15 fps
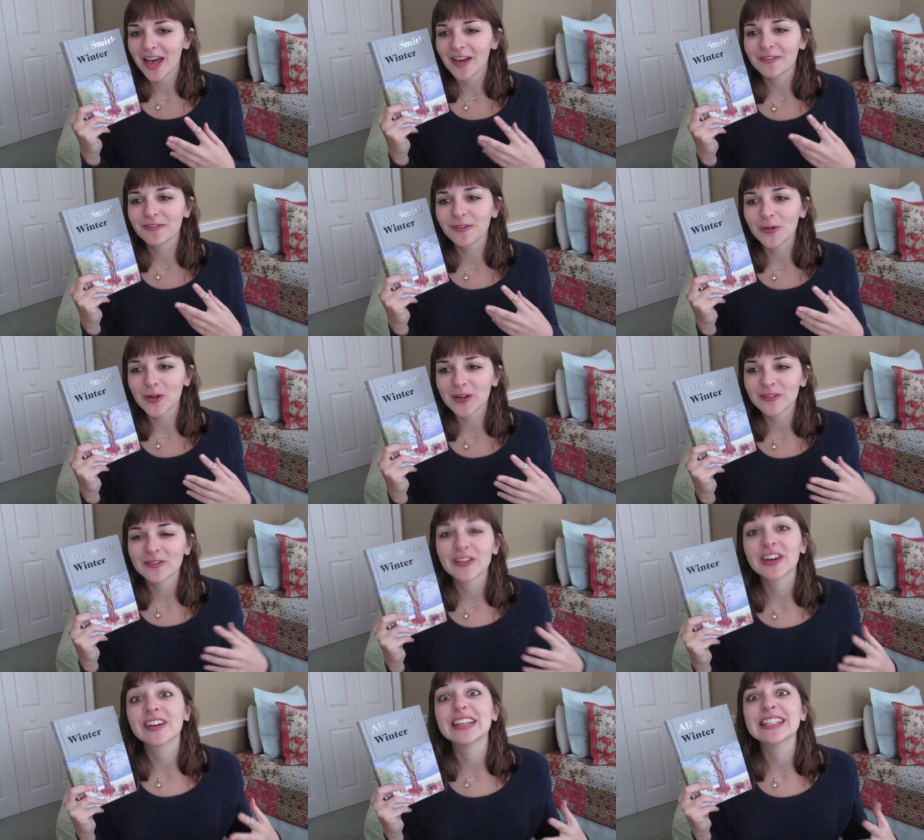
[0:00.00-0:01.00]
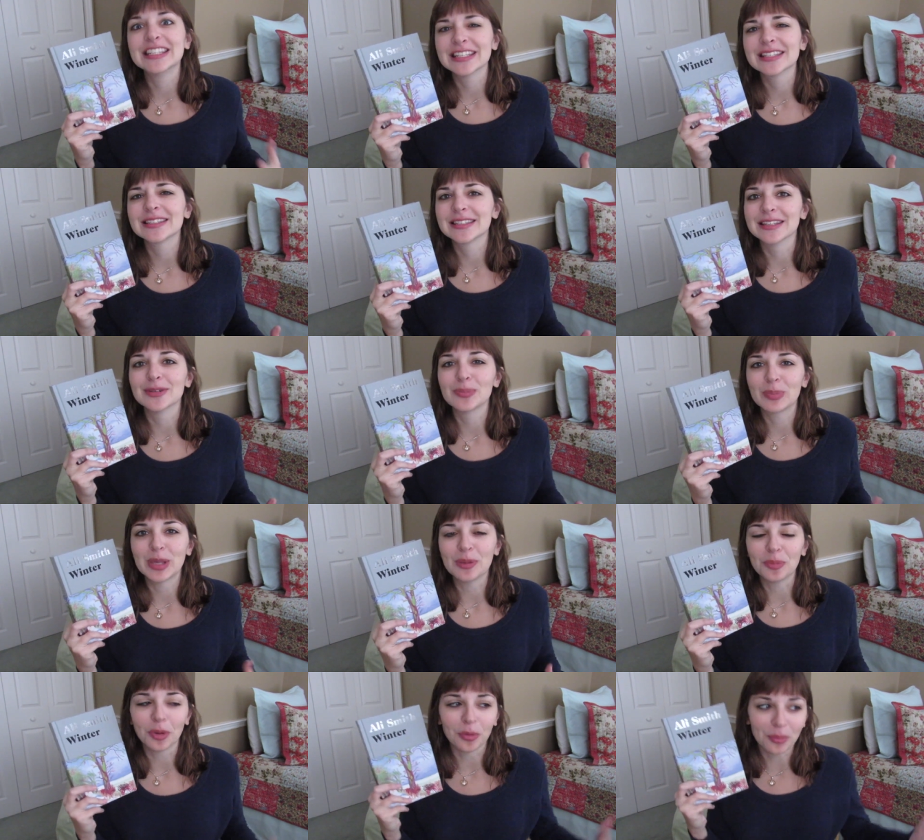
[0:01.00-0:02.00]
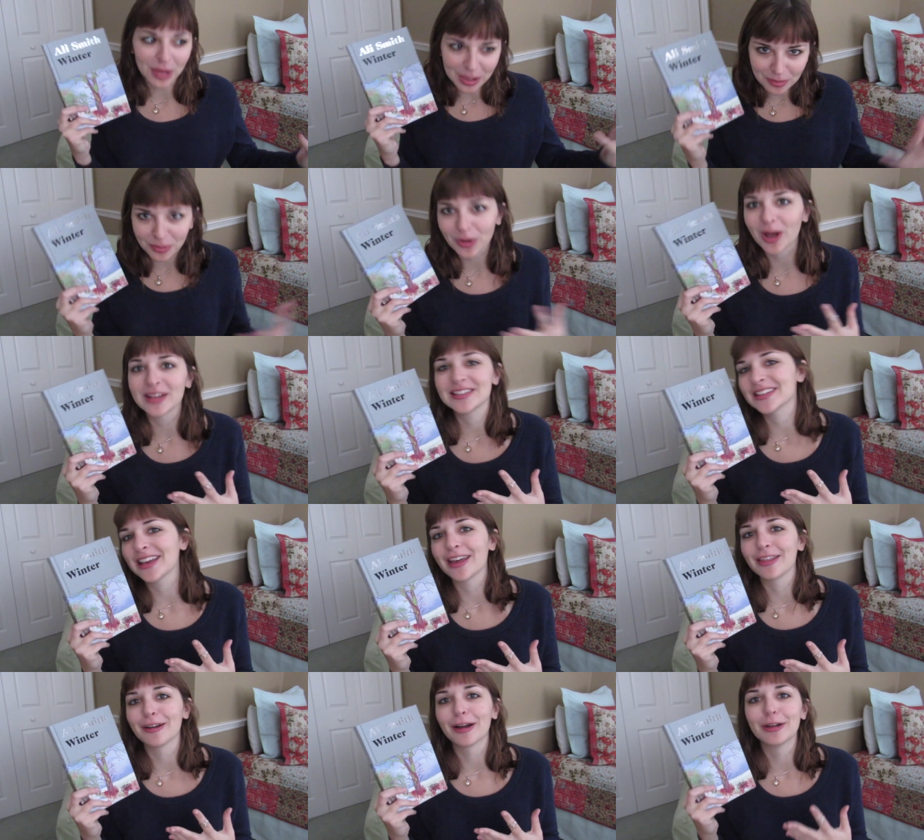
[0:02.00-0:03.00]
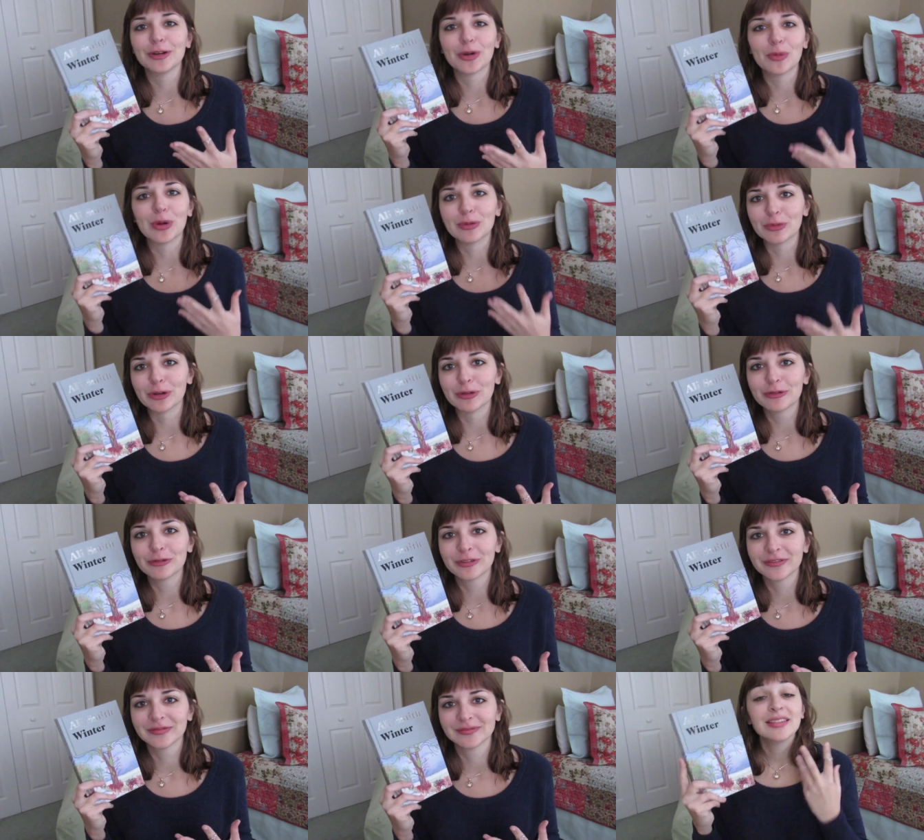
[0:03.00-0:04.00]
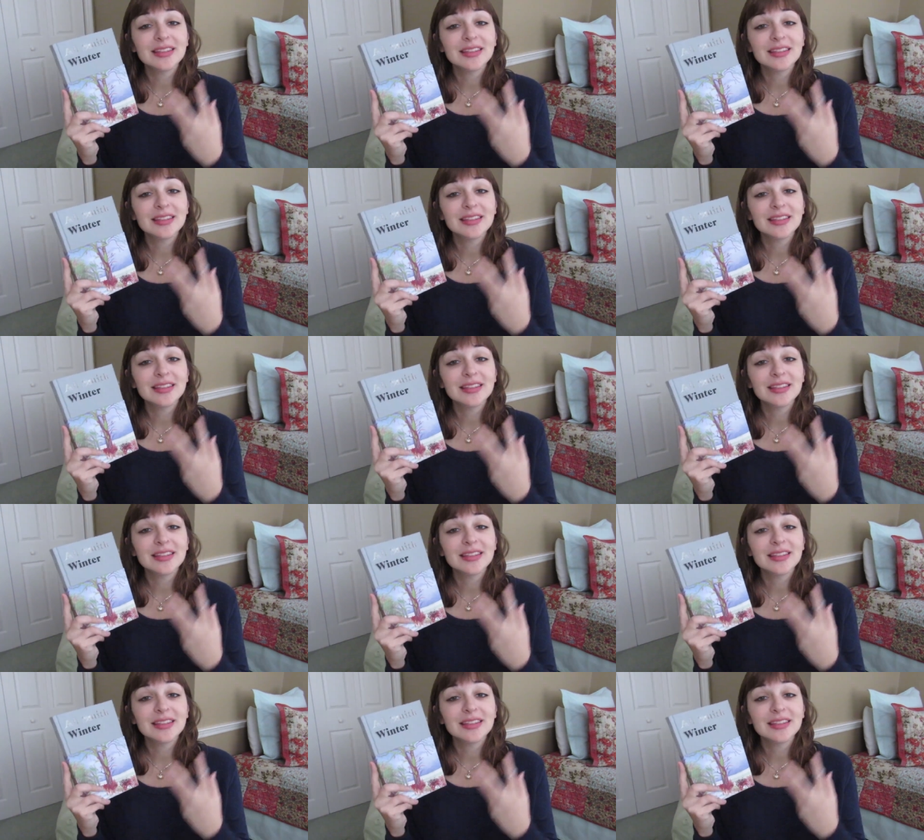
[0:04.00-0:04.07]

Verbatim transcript: of four very distant people being brought together under one roof.